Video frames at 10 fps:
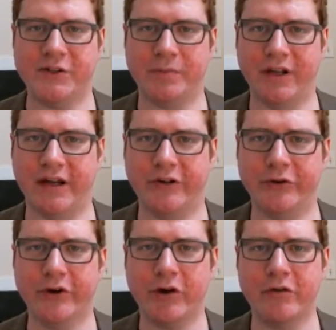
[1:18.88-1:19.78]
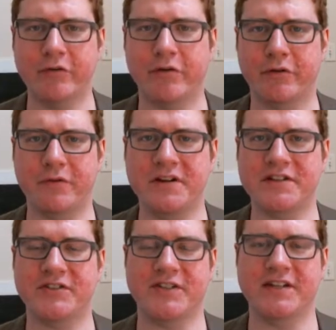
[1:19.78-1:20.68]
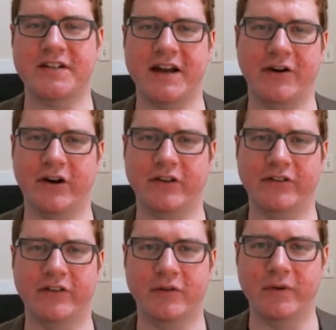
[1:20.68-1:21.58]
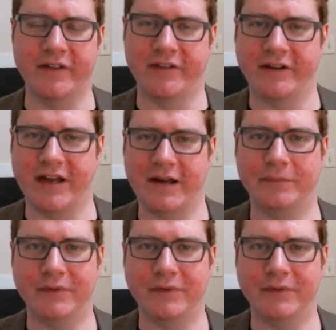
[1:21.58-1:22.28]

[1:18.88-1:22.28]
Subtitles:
you play, you'll go through 3 distinct eras within the game: